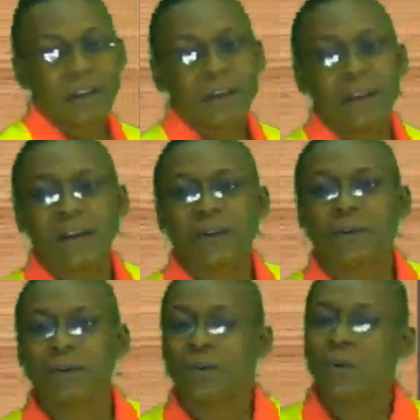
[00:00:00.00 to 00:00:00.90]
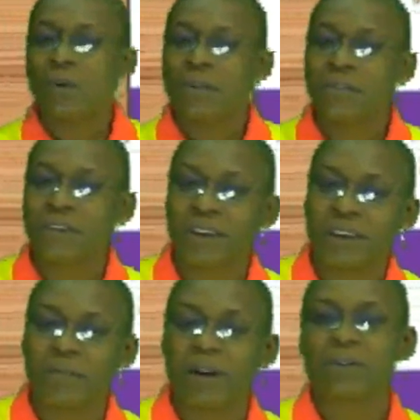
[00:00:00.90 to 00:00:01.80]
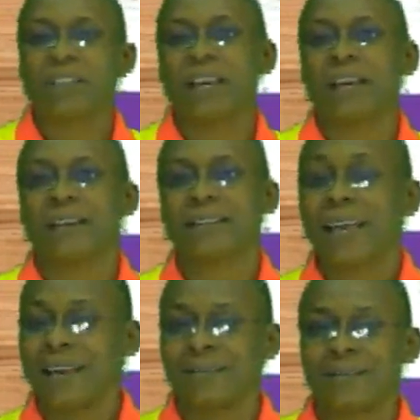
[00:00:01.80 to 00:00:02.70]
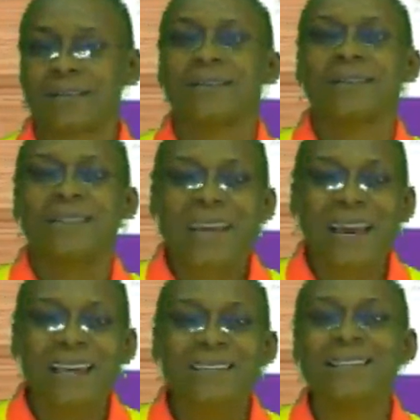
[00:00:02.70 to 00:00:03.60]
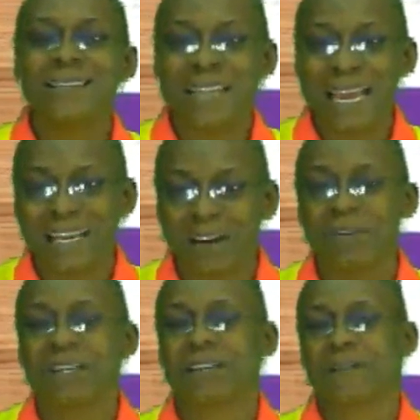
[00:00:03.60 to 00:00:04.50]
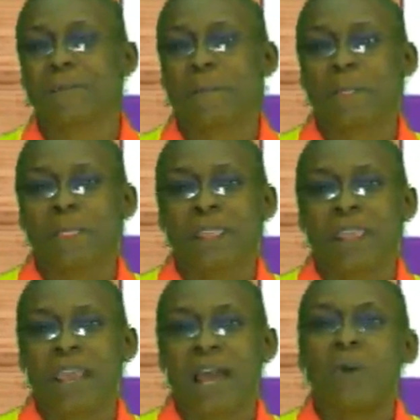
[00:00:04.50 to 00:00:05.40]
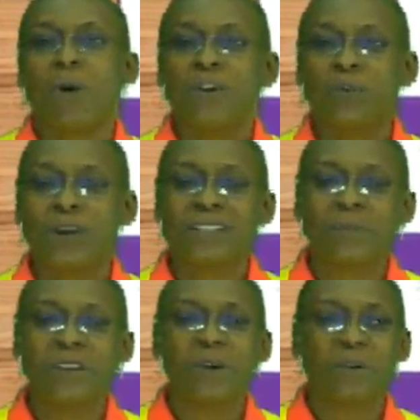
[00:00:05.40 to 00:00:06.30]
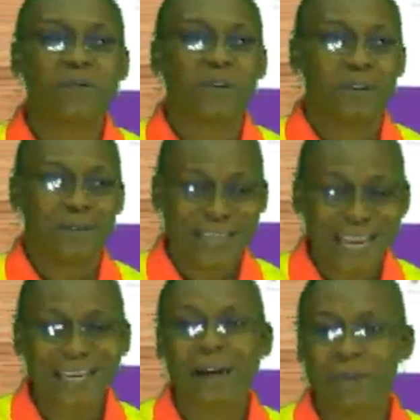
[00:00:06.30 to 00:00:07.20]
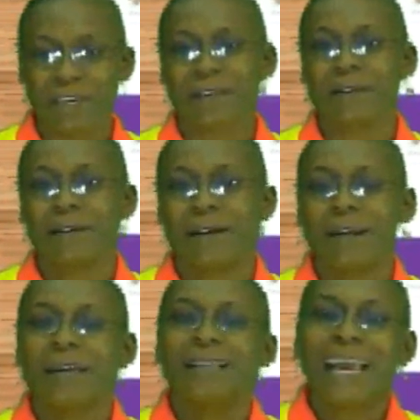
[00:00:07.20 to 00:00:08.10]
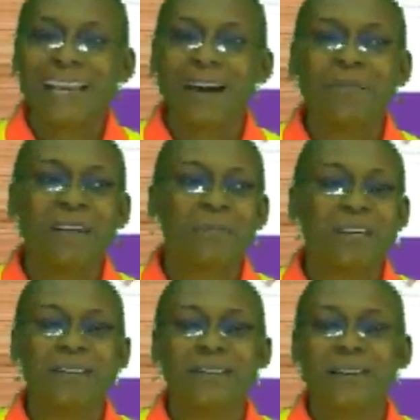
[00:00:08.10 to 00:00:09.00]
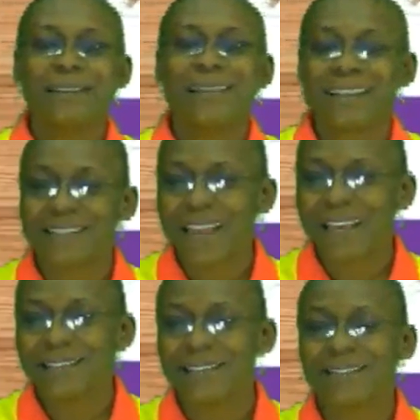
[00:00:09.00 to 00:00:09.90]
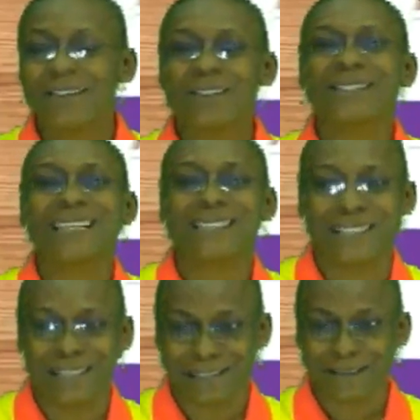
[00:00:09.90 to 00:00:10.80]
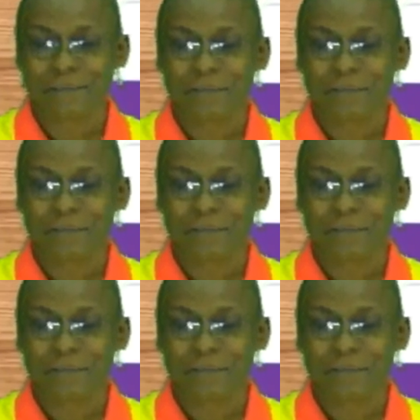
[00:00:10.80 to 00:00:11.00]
Now, you know one thing about science. Science is dynamic. And what's the meaning of dynamic? Dynamic means that science is not static.